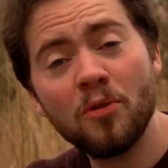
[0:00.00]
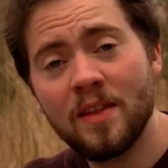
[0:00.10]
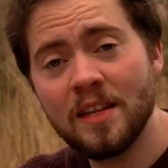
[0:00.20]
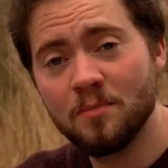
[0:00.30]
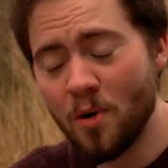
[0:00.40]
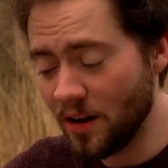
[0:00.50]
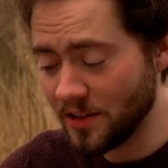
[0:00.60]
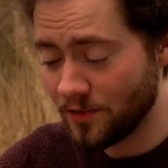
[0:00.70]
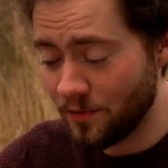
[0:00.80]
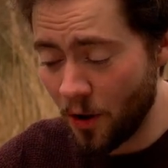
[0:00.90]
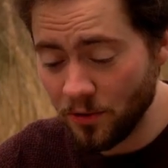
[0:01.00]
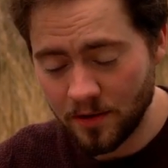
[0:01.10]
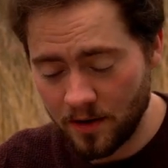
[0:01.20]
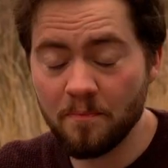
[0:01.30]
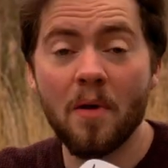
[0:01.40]
of these mollusks
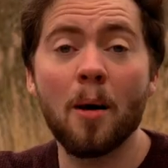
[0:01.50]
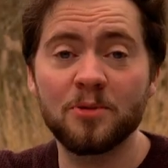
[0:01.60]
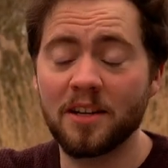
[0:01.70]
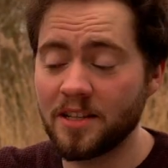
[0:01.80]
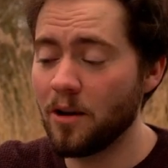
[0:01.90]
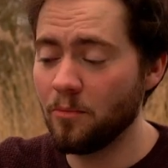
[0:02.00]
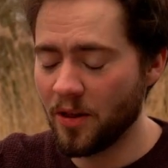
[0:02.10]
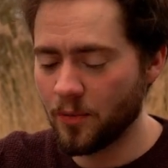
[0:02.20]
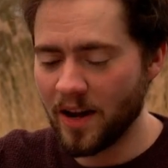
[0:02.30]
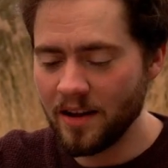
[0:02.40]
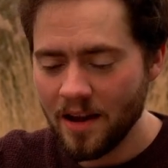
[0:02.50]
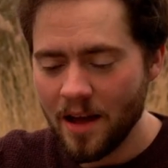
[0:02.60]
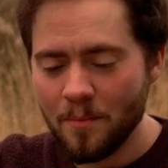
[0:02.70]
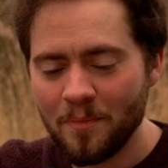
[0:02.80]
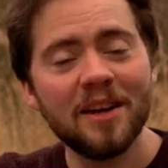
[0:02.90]
float, upside down by the way,
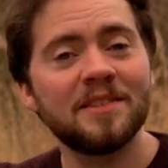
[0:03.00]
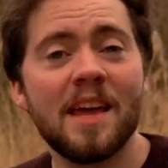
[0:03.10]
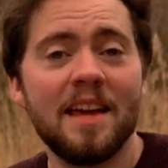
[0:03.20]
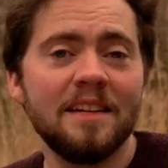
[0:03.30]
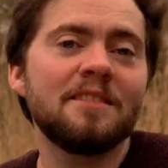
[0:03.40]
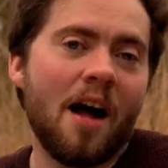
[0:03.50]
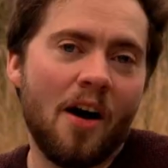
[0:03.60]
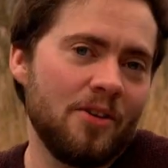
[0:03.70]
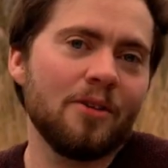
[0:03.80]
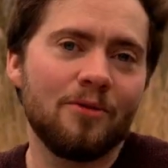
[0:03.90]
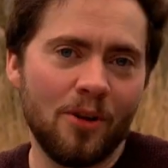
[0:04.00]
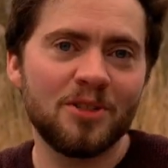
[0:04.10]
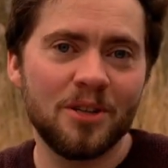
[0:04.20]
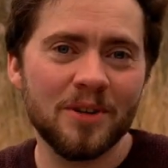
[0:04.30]
because they eat other floating